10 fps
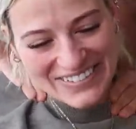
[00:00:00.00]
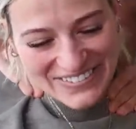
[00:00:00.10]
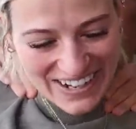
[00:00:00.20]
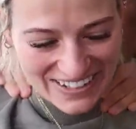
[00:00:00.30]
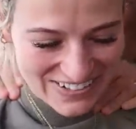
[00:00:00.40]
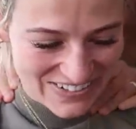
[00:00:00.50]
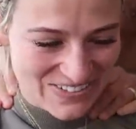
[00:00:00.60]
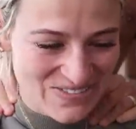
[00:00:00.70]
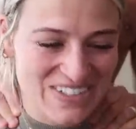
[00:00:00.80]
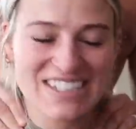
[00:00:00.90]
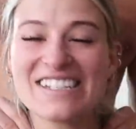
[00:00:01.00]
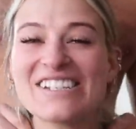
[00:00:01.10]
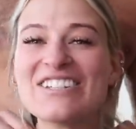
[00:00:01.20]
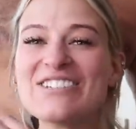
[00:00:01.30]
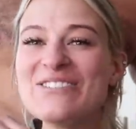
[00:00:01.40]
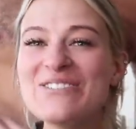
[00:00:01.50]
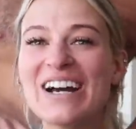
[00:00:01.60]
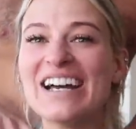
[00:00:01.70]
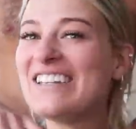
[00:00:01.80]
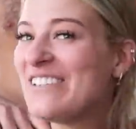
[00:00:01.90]
Welcome
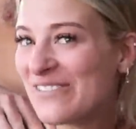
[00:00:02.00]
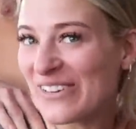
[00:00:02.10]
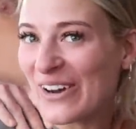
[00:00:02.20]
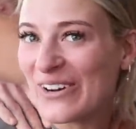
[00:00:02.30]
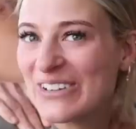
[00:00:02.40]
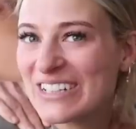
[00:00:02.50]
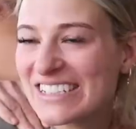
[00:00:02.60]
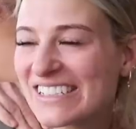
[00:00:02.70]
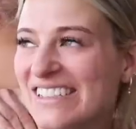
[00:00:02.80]
to a new vlog.